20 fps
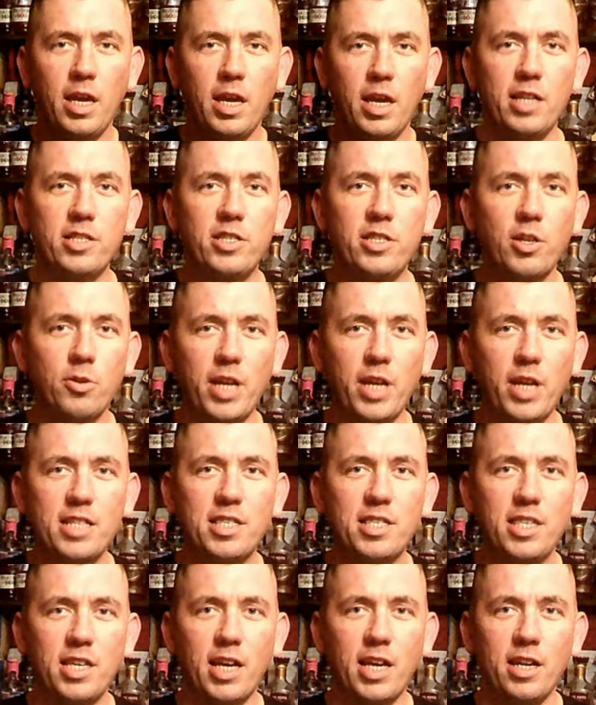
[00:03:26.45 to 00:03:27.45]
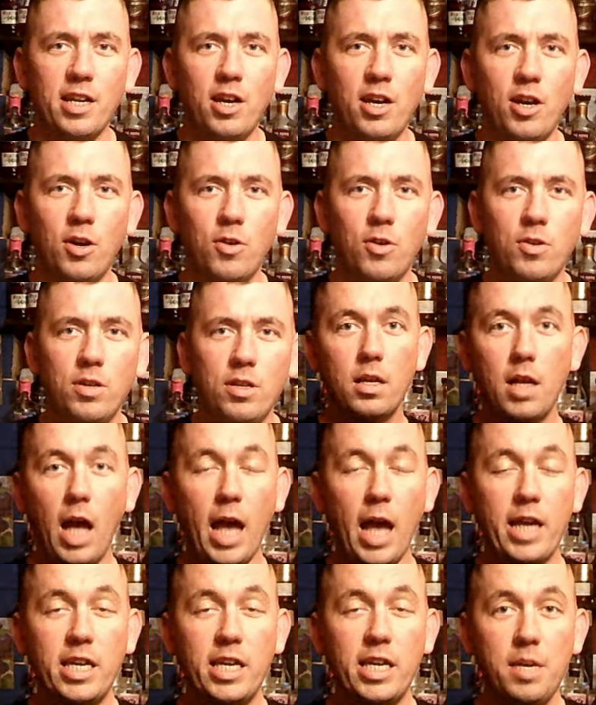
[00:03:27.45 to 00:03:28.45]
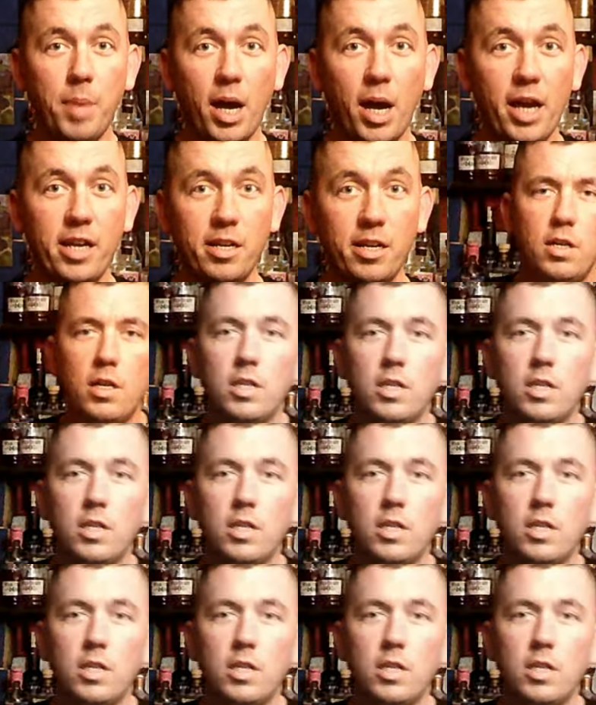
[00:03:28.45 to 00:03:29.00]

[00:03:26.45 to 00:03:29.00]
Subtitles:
And so next thing I know, I keep buying them.